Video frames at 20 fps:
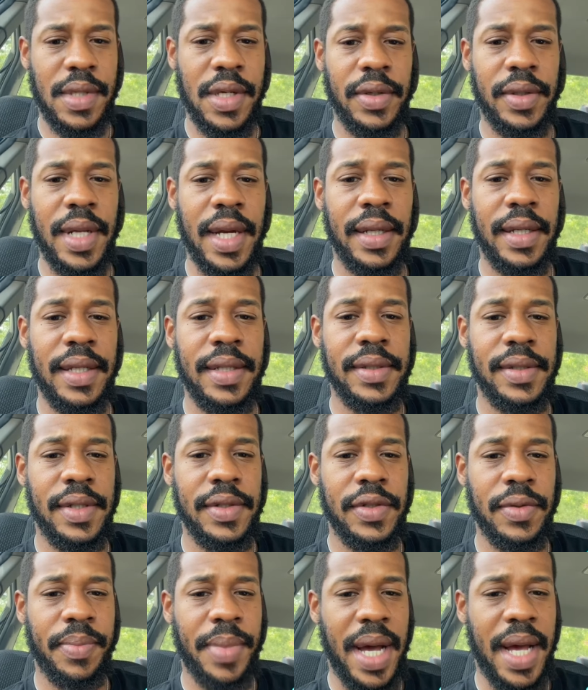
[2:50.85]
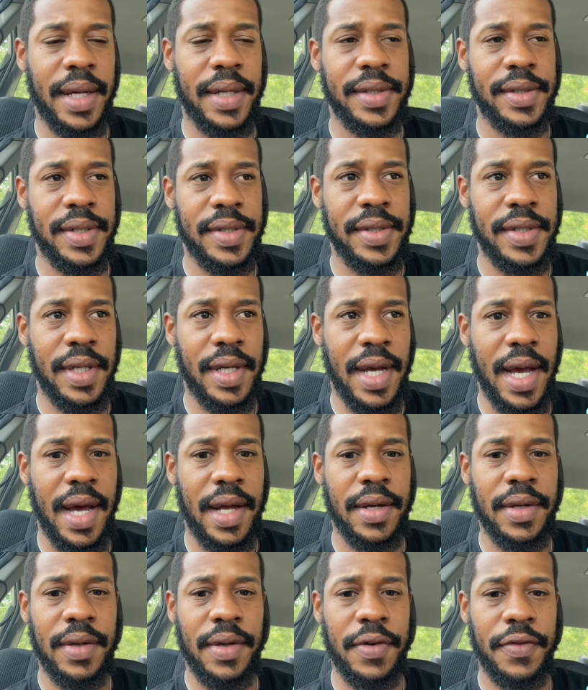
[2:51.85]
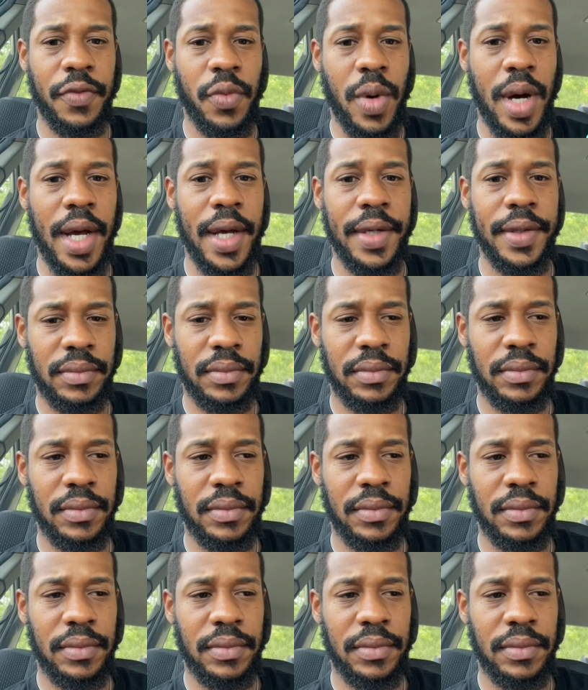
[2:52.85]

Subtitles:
Dionysius or Bacchus is the god of wine.